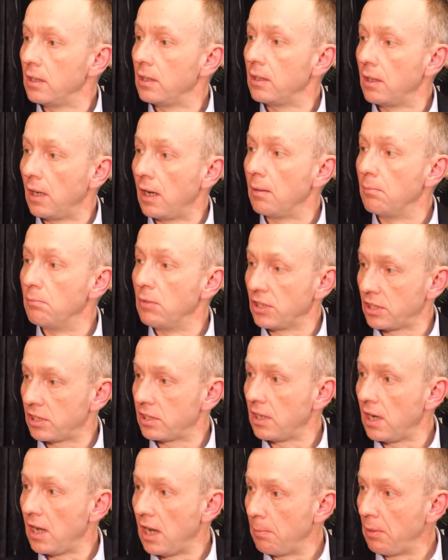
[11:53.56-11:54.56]
I must
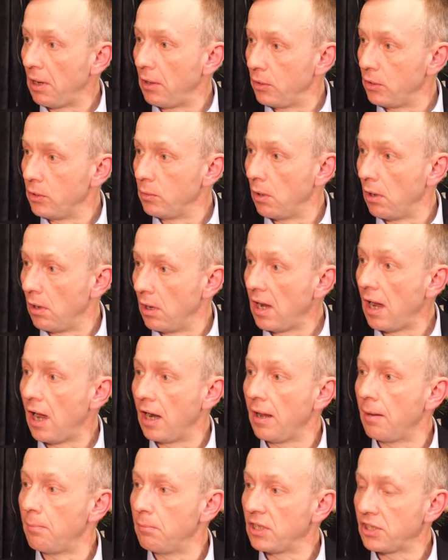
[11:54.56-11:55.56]
lie about who you are, and
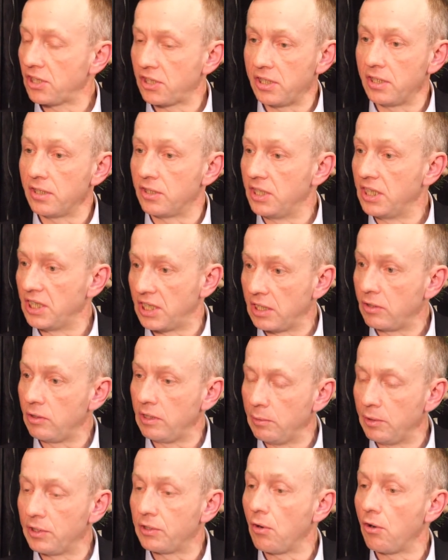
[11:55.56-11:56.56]
I must disagree
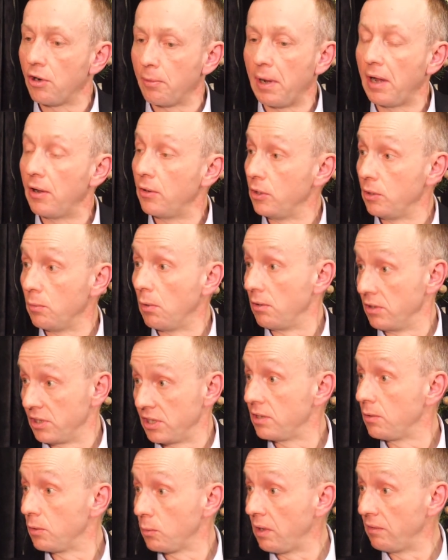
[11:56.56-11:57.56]
with God about who you are, is
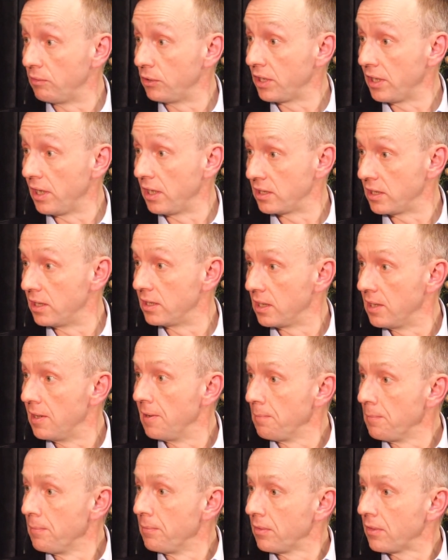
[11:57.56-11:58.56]
the other way of looking at it.
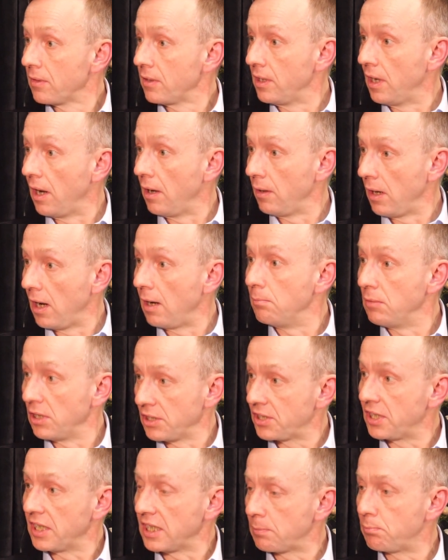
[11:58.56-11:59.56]
I
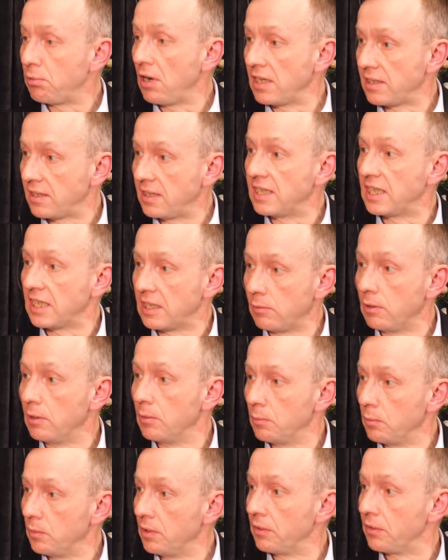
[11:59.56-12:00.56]
must express
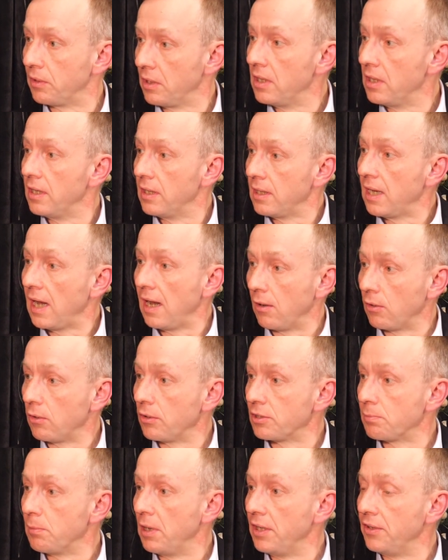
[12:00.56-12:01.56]
disagreement with how God
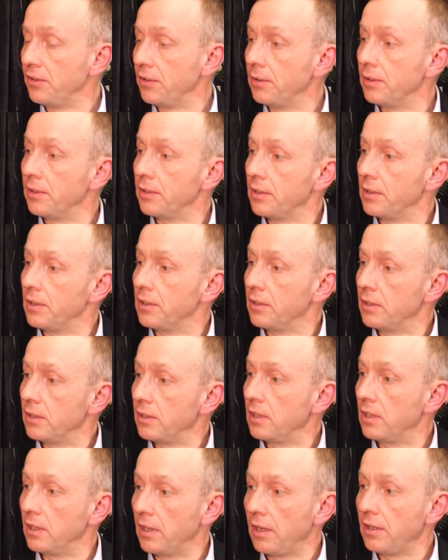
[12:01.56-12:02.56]
has made you.
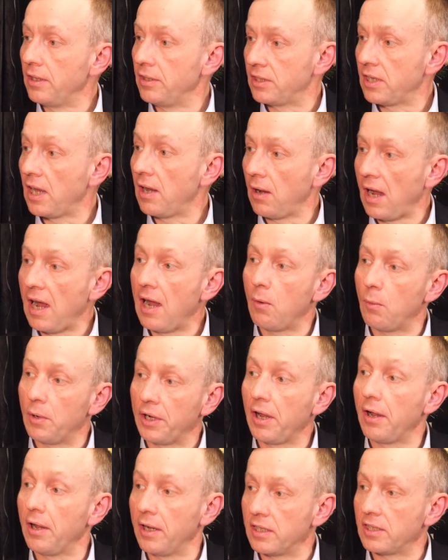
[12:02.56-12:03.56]
Is that how we're
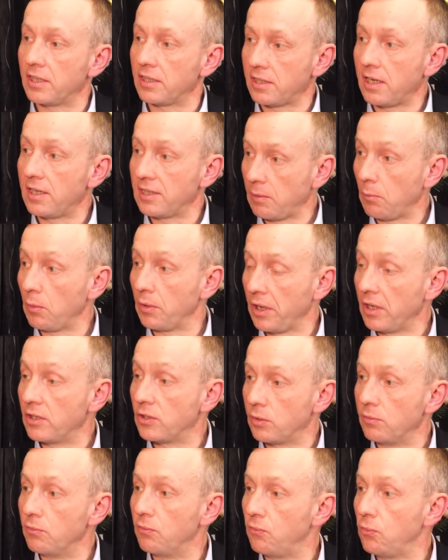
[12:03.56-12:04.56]
going as a society? Is that what we're going
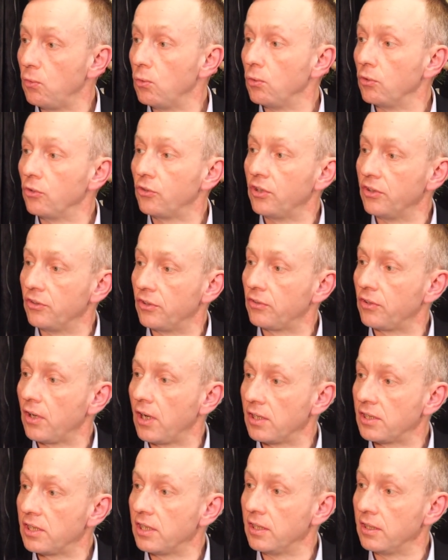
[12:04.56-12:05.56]
to enforce in
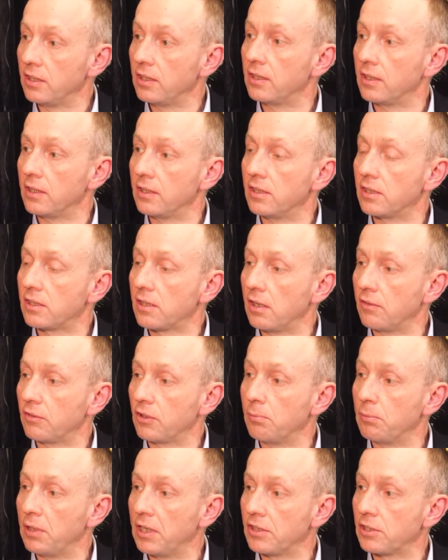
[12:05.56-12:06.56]
society, that this kind of
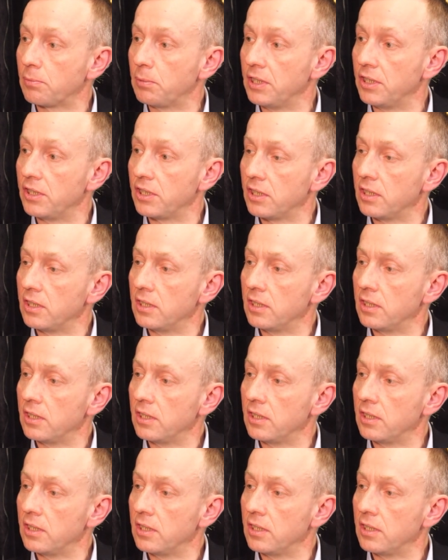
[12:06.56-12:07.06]
compelled speech?